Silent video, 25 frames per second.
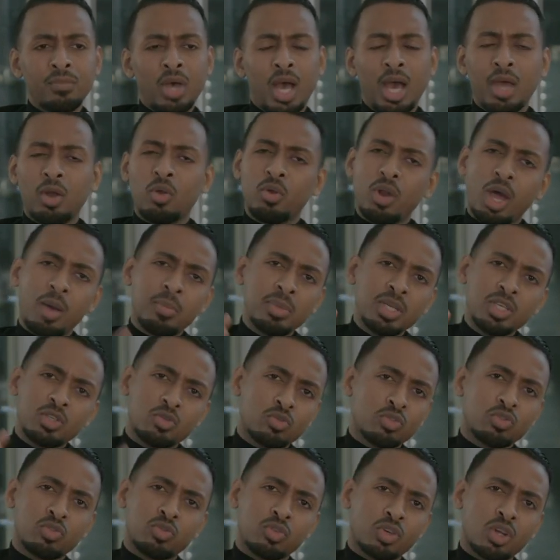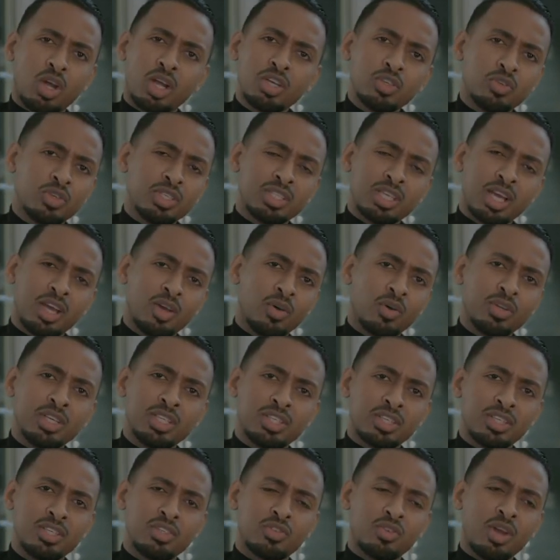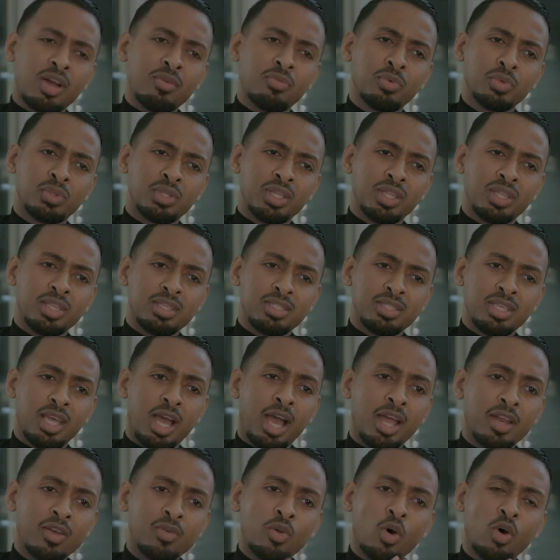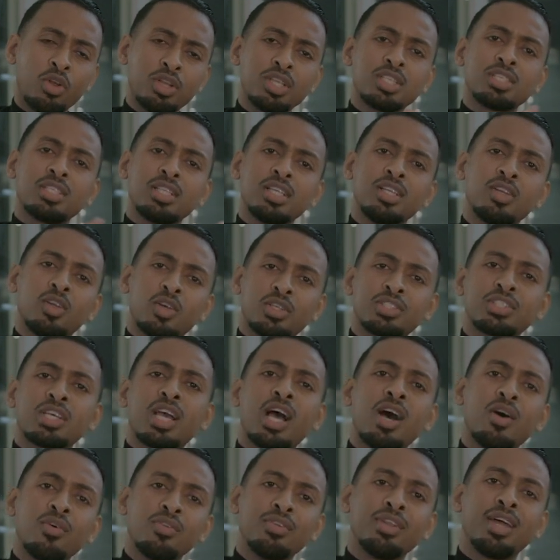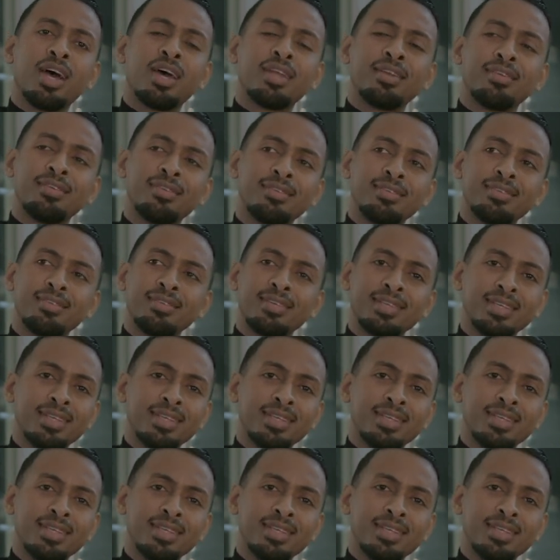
I don't know how many countries I honestly traveled to this year. I honestly lost count, and